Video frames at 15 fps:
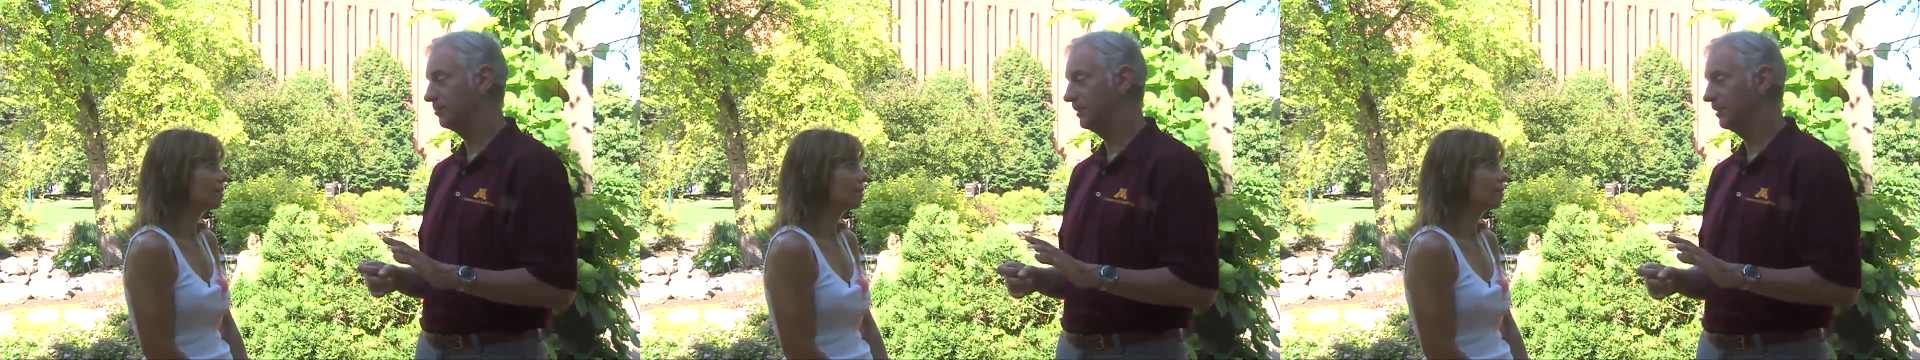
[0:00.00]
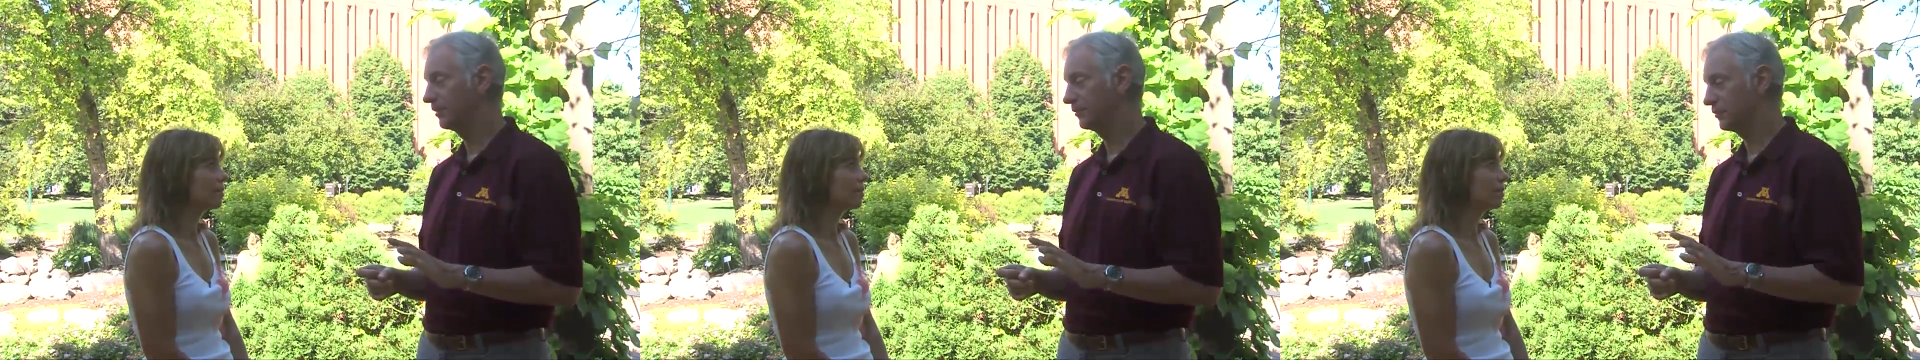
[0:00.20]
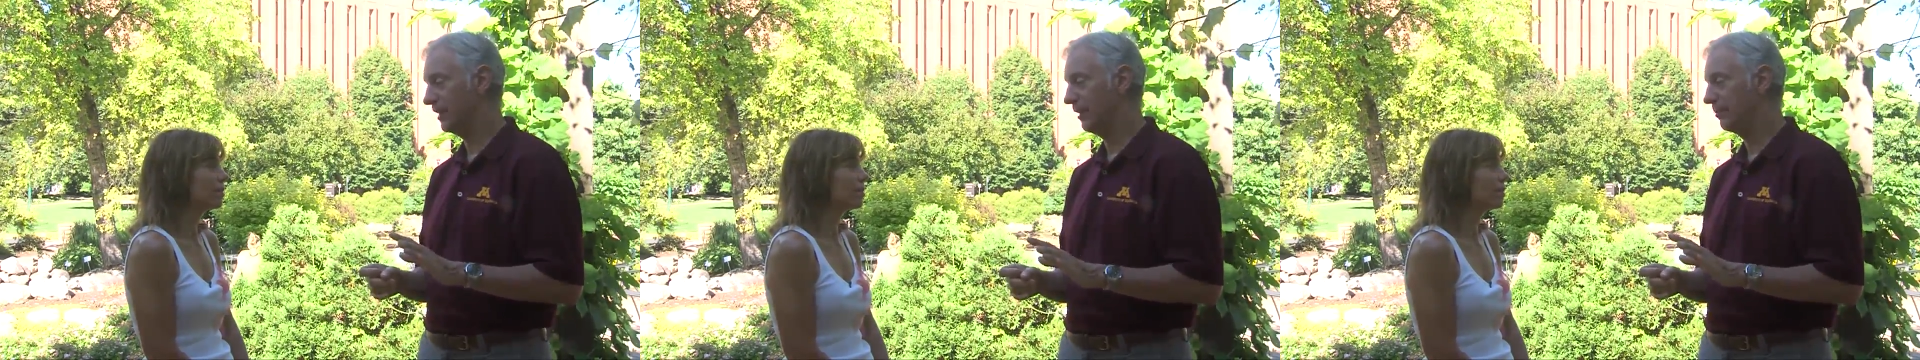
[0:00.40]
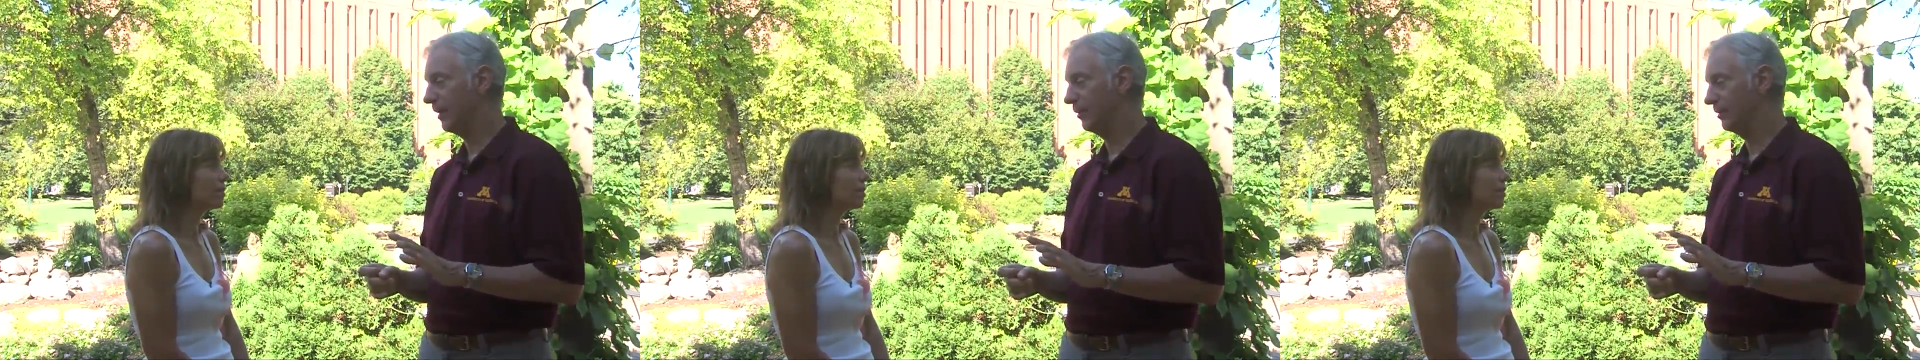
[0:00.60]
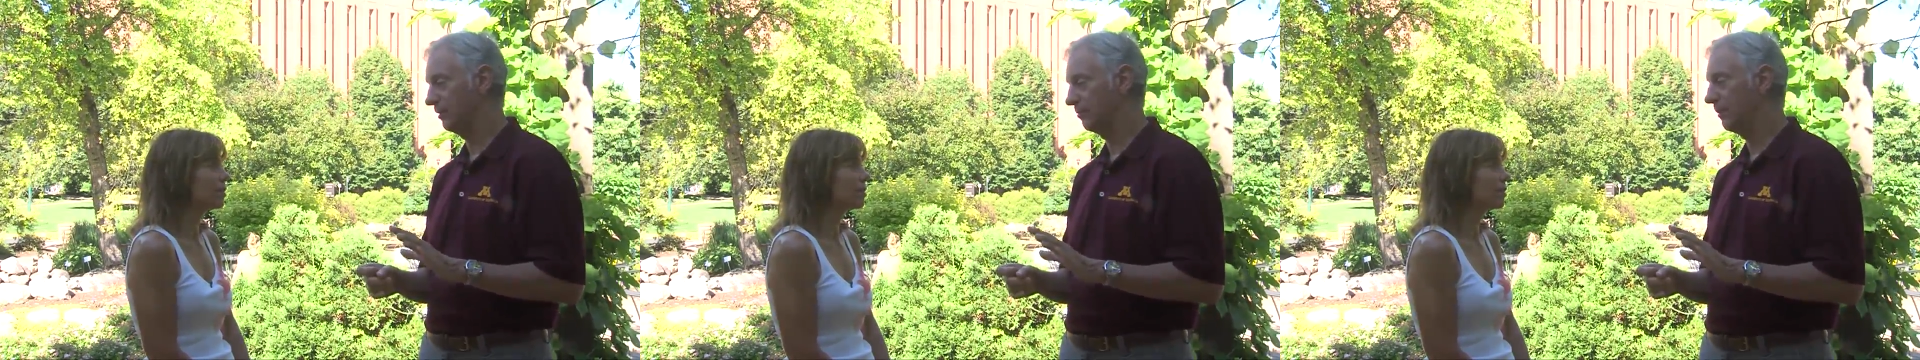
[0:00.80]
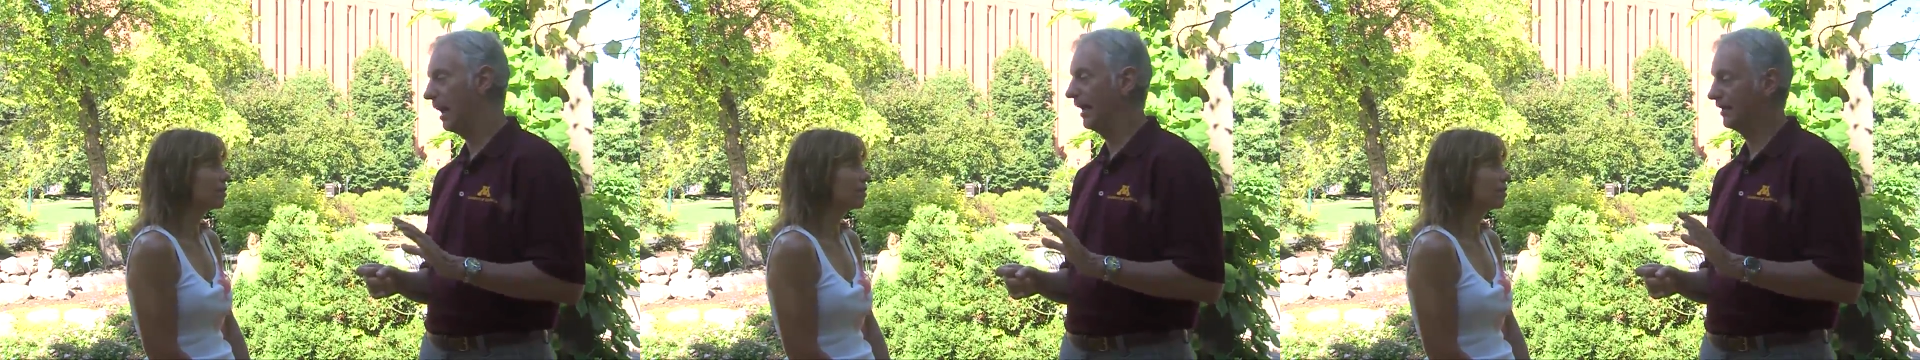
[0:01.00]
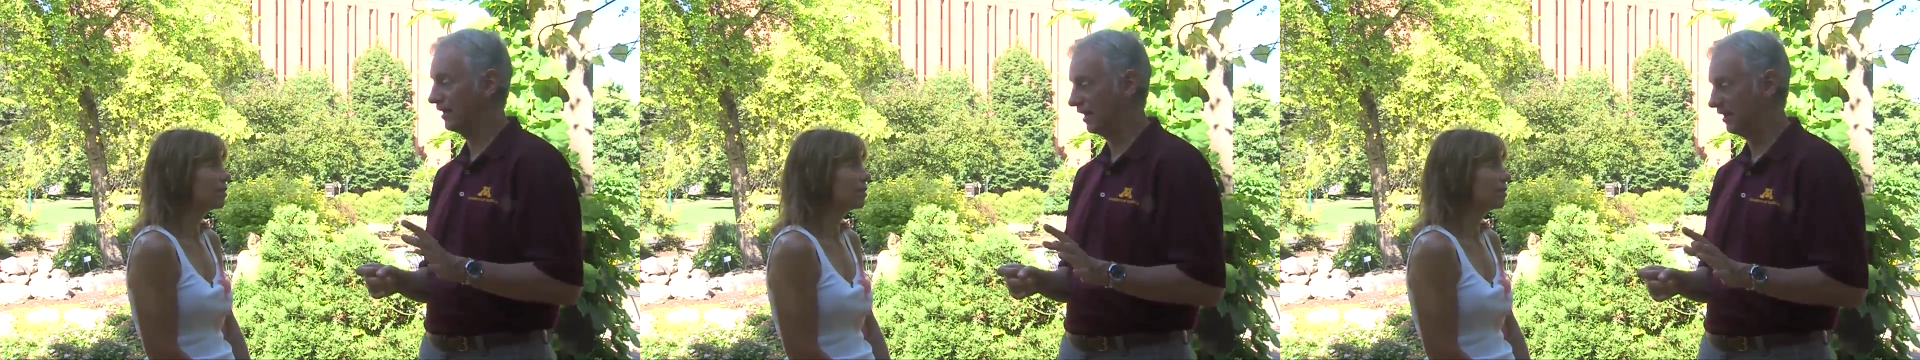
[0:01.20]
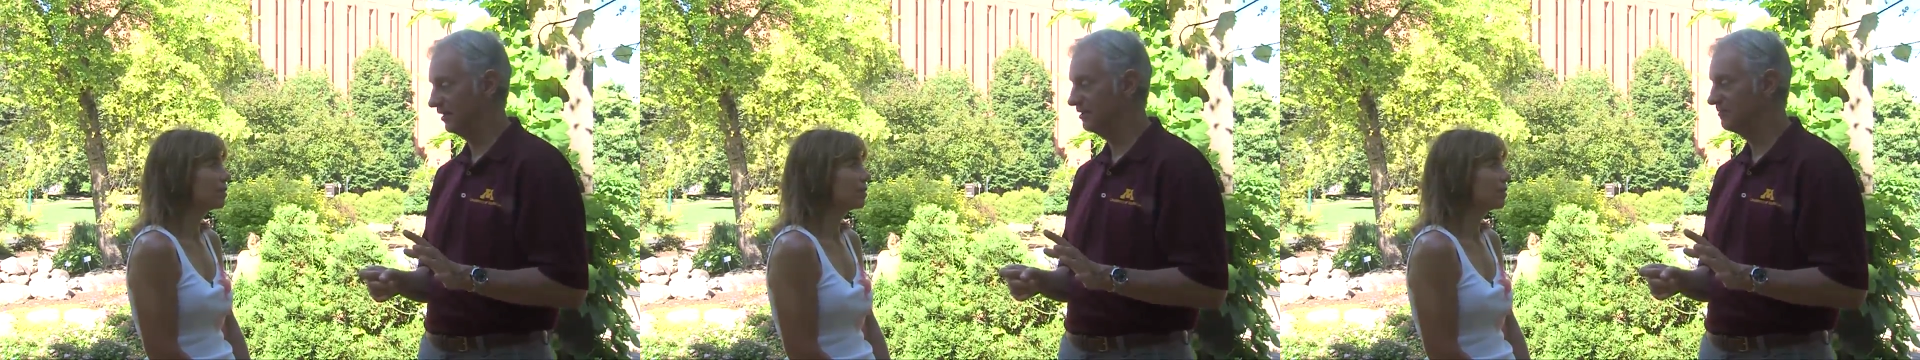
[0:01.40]
beetle trap out in my
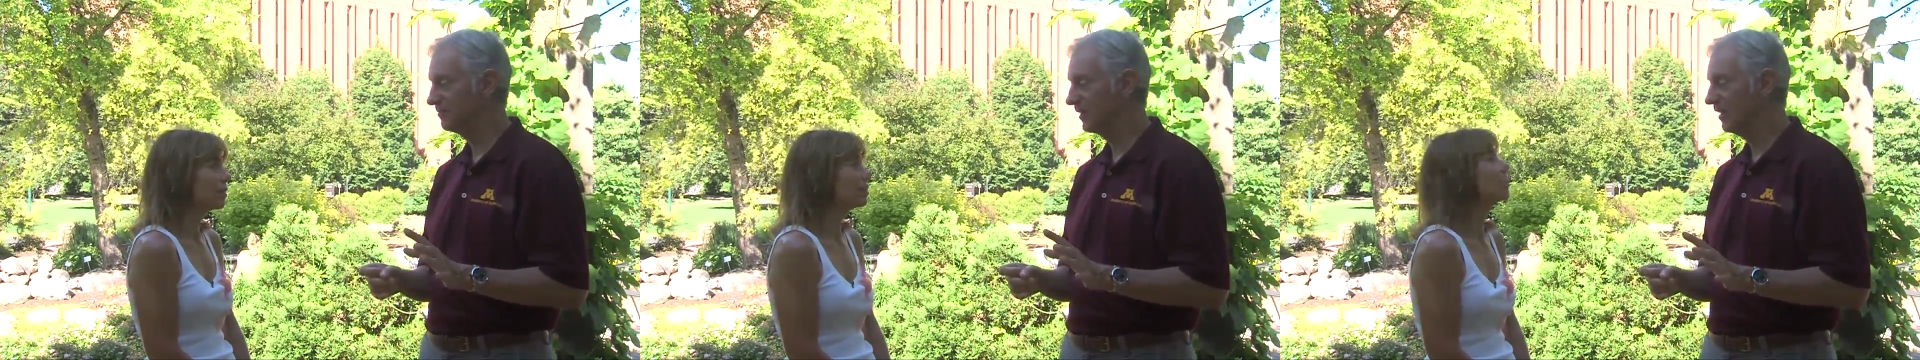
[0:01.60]
yard,